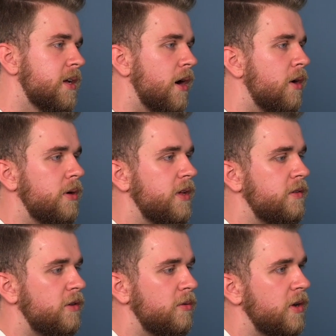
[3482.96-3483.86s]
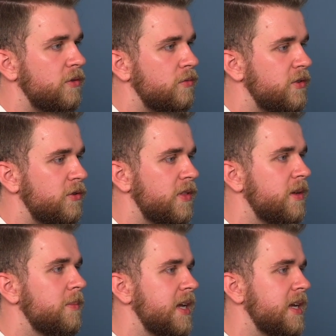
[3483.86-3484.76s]
Oh, he's so much richer
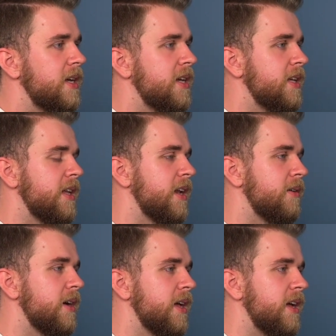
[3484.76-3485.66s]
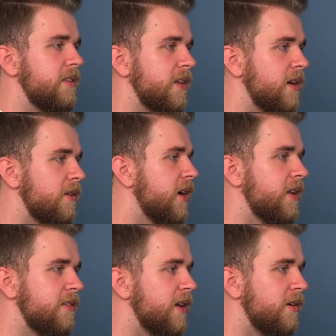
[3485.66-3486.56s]
than me, et cetera,
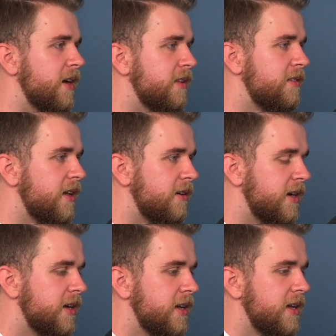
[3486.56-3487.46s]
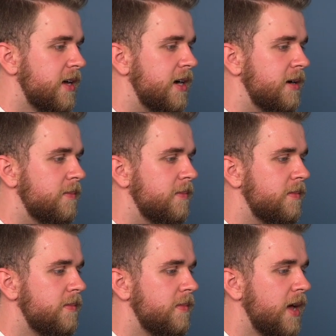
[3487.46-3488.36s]
et cetera, et cetera. Mm-hmm.
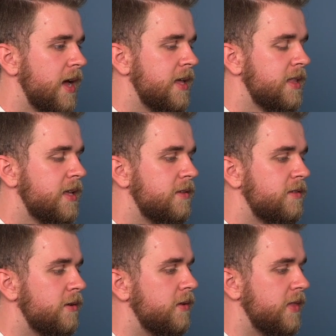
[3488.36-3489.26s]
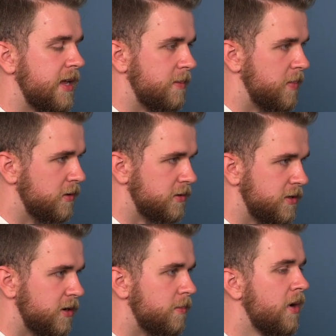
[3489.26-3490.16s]
And then so that appeals
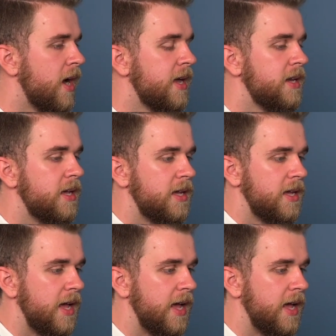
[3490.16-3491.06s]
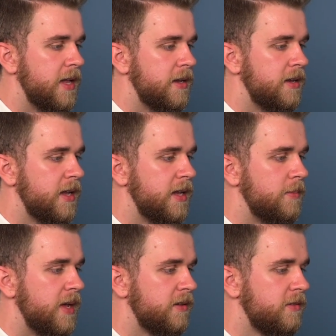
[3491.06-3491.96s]
to your pride, and it
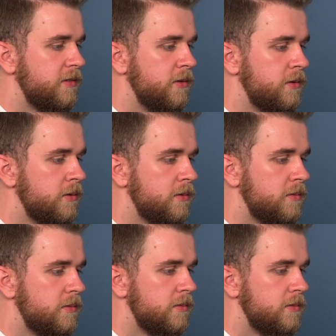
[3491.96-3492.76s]
makes you